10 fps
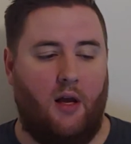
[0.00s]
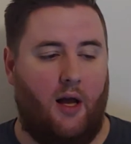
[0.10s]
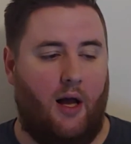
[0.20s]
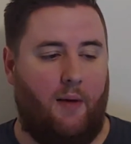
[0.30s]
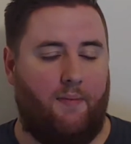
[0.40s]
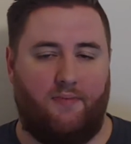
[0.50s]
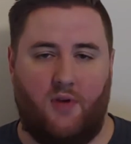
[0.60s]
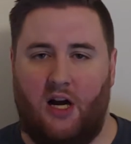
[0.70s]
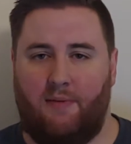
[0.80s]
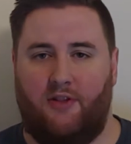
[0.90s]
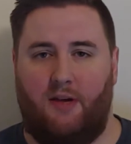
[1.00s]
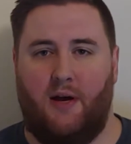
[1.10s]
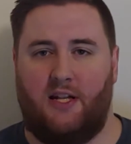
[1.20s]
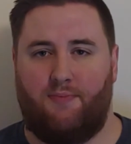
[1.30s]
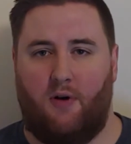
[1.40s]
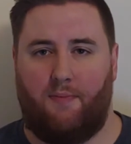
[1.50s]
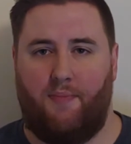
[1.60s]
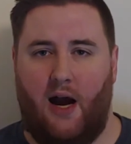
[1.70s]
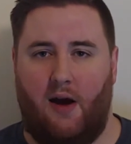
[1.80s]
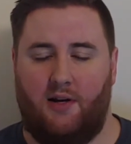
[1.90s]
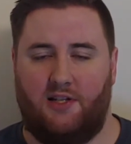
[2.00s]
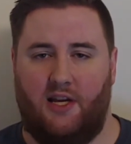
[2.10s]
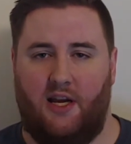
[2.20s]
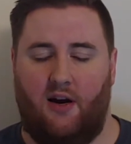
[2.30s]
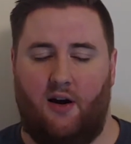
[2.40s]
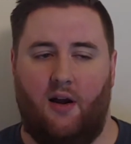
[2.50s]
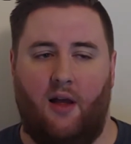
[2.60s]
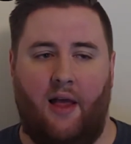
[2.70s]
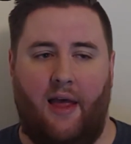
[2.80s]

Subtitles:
Talking about the Pittsburgh Pirates here.